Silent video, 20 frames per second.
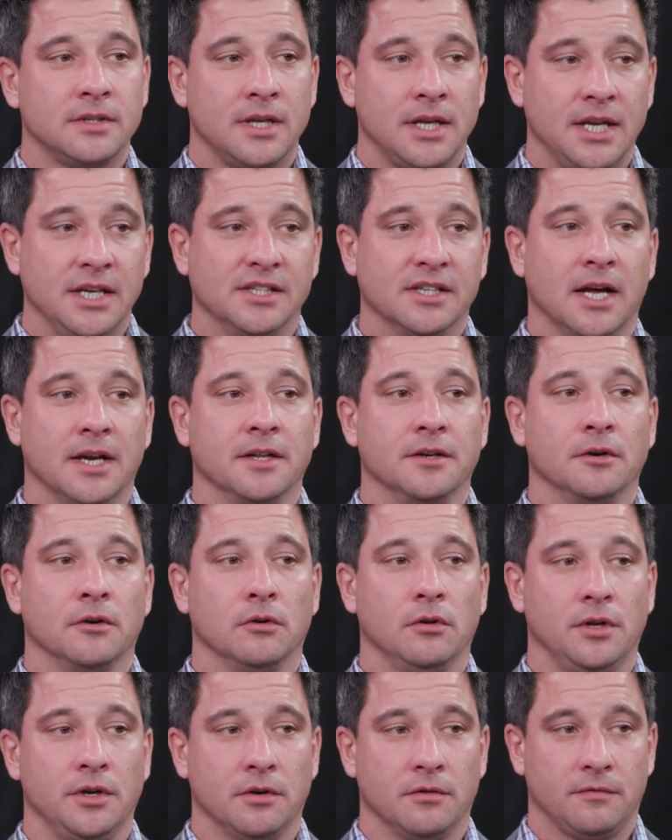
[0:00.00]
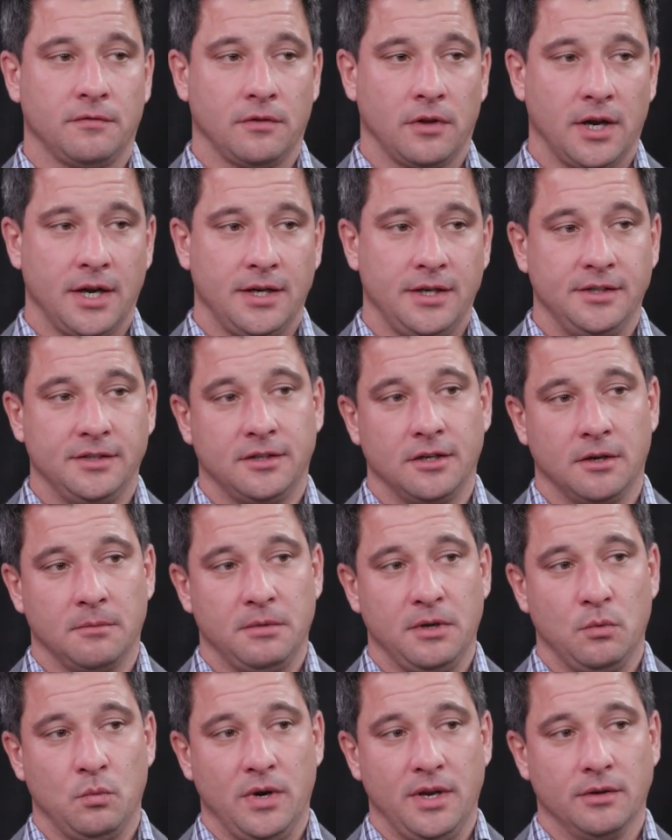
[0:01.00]
He's on an earlier flight. He's going to
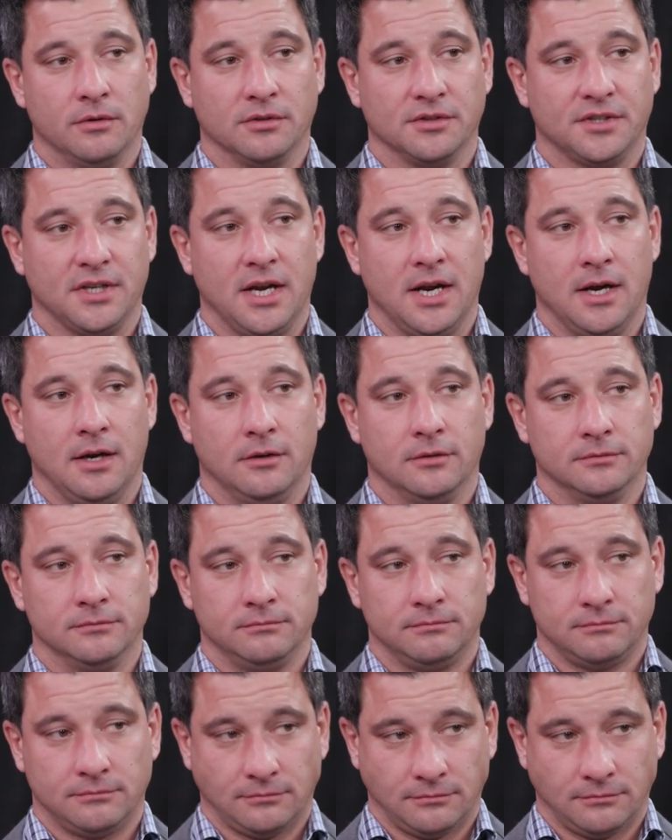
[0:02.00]
be wheels down